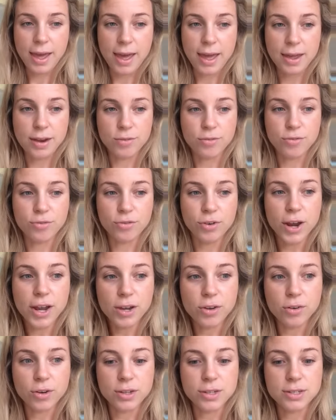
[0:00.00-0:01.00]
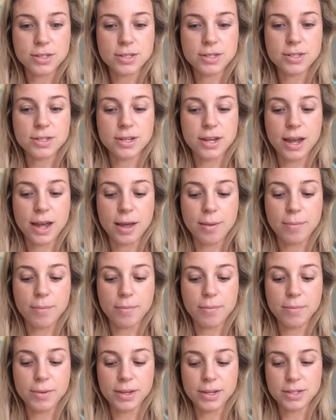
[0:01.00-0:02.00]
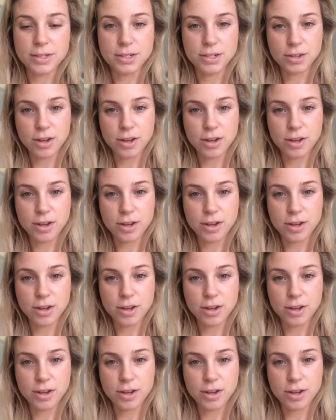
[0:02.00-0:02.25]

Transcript: and fragrance is